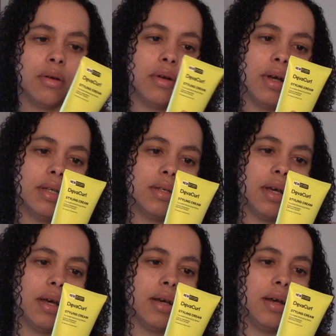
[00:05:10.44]
It
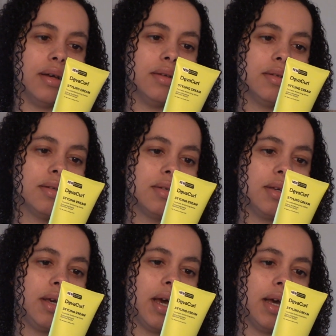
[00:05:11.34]
says
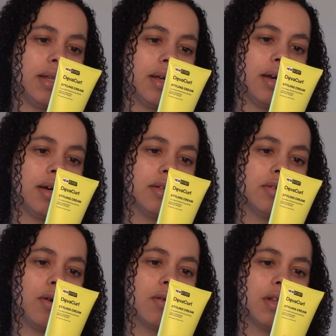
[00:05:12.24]
get
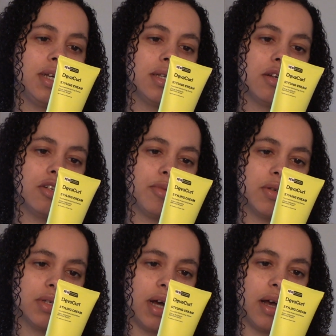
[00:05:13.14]
Totally touchable
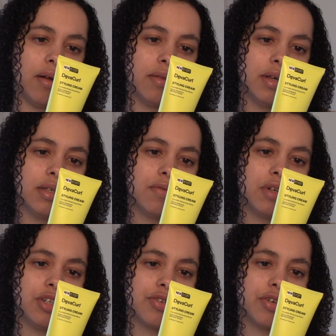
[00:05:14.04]
style. This
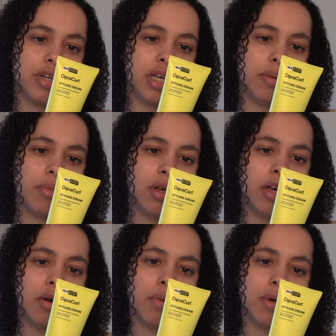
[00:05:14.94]
rich cream
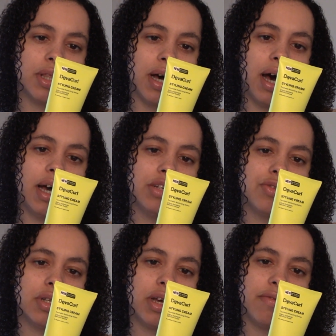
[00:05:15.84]
with a
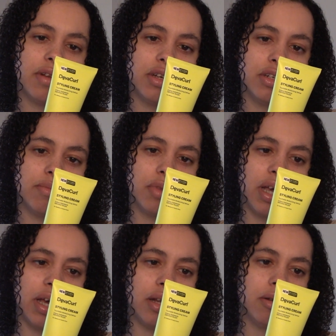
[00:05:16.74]
Hydra definition
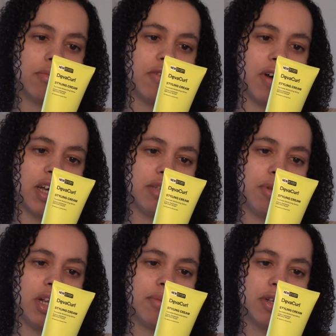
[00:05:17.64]
blend provides
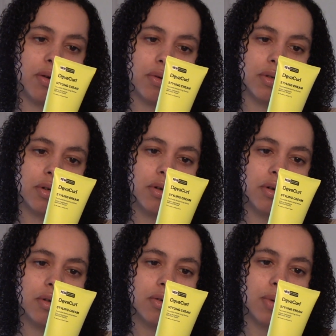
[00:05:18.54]
medium to coarse
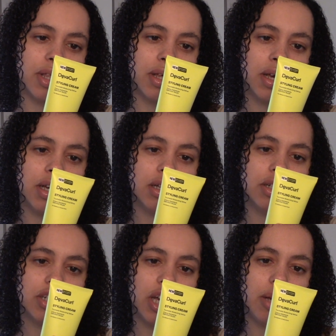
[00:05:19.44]
curls with
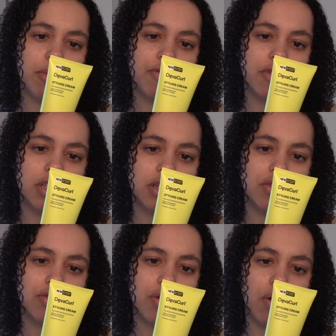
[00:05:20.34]
shape, frizz
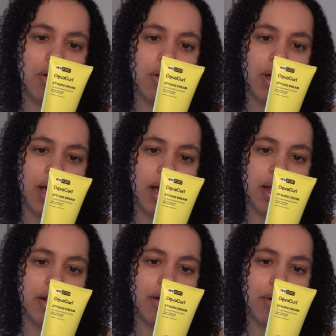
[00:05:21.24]
control,
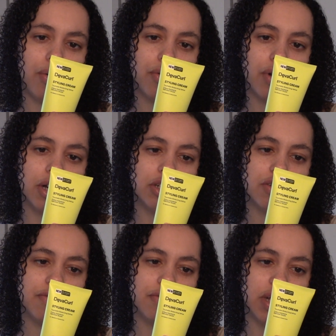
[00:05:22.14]
and no crunch
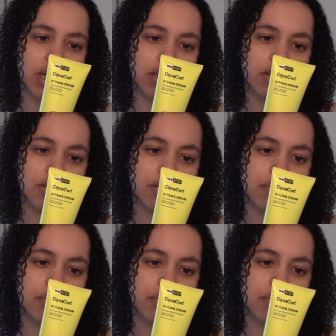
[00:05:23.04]
finish.